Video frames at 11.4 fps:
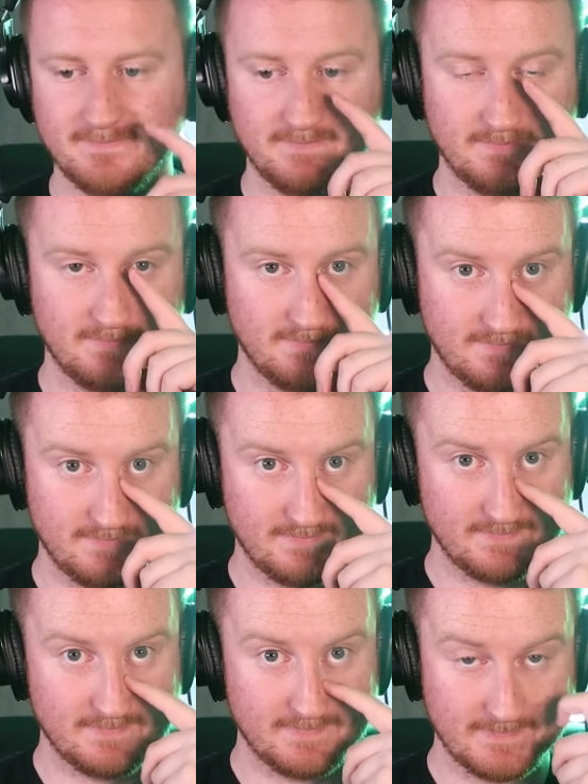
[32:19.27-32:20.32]
Hey, Matt.
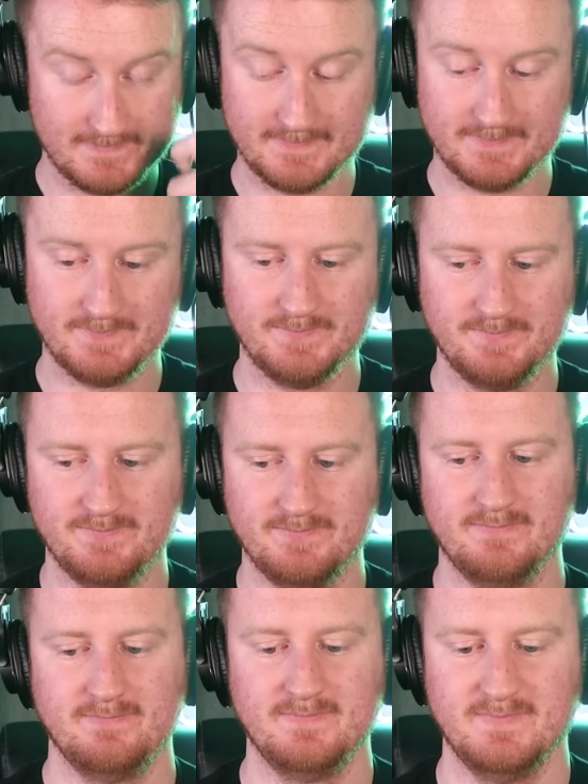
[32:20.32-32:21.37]
It's Peter
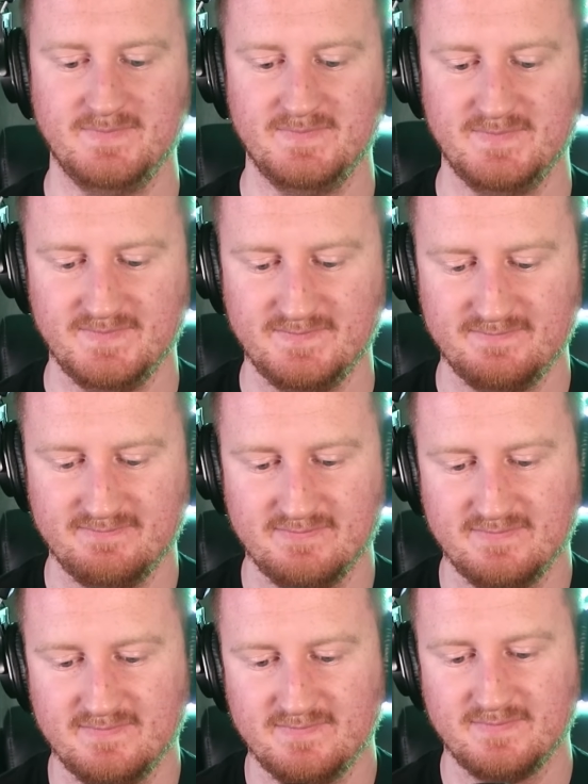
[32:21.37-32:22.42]
from up in the
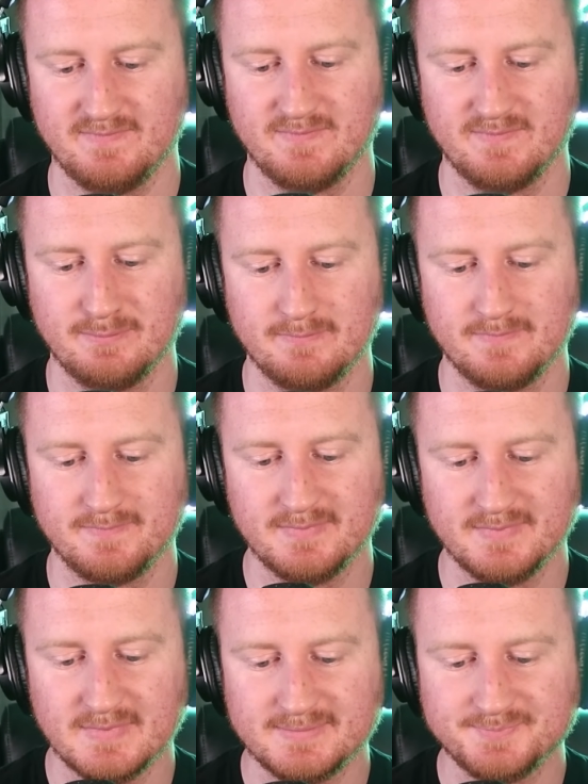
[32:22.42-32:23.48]
beautiful, starting to feel
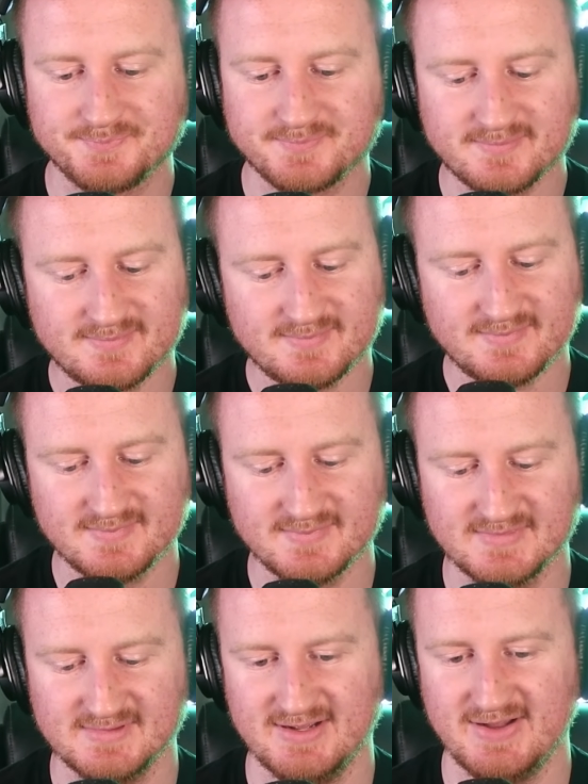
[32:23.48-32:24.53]
like fall
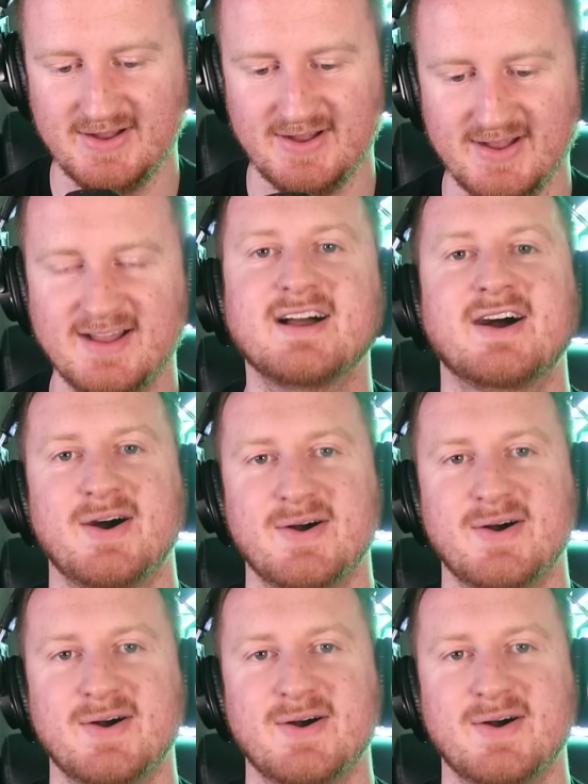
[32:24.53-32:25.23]
football weather.